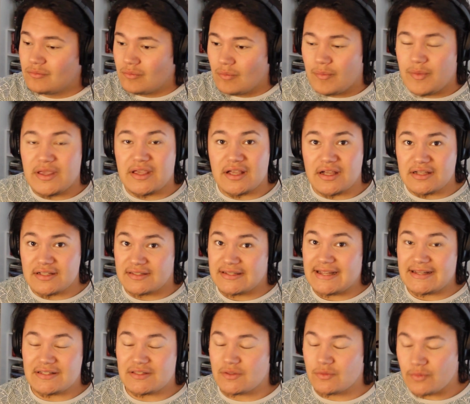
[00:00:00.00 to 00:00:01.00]
because
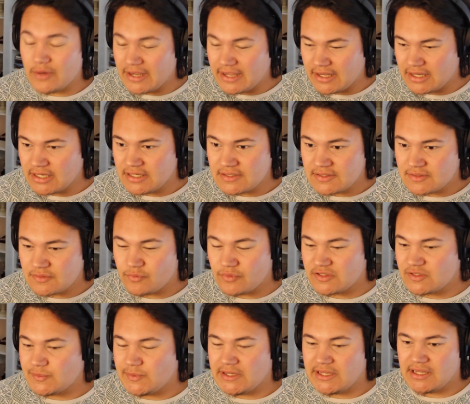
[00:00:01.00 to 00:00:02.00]
that's the way it is with
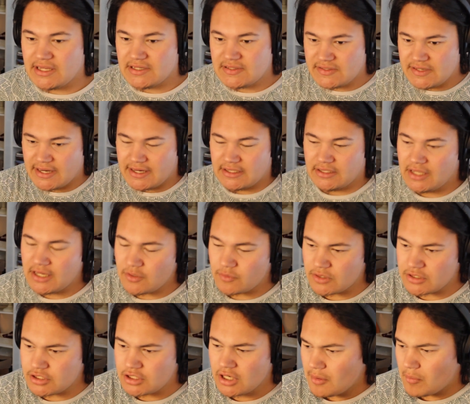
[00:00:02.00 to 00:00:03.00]
speaking a second
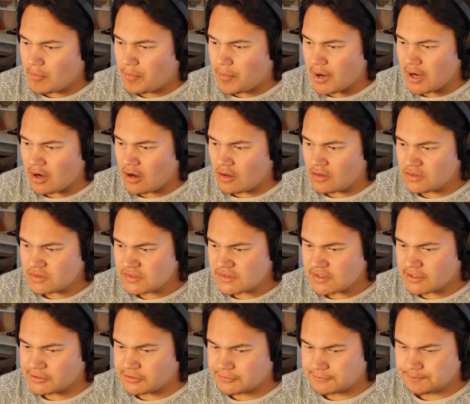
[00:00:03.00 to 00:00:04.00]
language. But
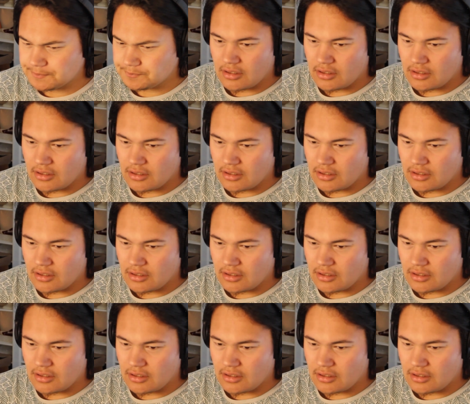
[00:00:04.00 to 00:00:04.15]
also,